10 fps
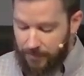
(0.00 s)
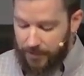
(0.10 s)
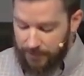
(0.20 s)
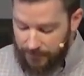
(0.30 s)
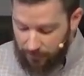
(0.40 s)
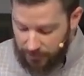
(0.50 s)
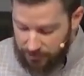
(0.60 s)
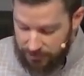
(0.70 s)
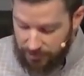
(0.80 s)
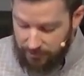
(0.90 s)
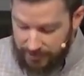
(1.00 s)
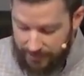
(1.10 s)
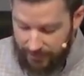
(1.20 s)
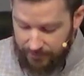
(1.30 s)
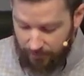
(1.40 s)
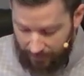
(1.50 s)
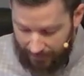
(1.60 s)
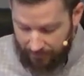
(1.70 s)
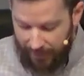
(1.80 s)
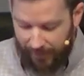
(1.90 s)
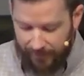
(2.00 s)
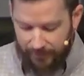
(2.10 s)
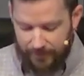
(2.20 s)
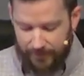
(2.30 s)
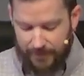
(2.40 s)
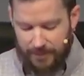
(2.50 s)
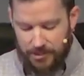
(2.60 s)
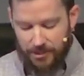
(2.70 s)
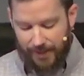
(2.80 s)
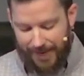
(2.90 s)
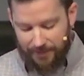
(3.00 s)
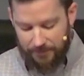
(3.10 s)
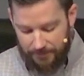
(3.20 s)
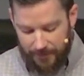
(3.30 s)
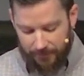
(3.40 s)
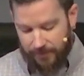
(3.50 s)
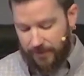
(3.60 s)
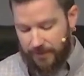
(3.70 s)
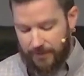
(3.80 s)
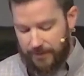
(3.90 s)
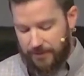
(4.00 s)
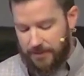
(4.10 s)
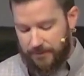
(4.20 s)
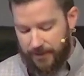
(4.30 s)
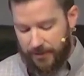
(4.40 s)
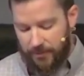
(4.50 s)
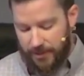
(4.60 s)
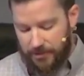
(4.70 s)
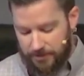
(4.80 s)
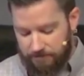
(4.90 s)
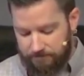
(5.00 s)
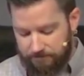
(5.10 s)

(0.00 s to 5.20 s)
But if he wishes to redeem it or buy it back, he shall add a fifth to the valuation.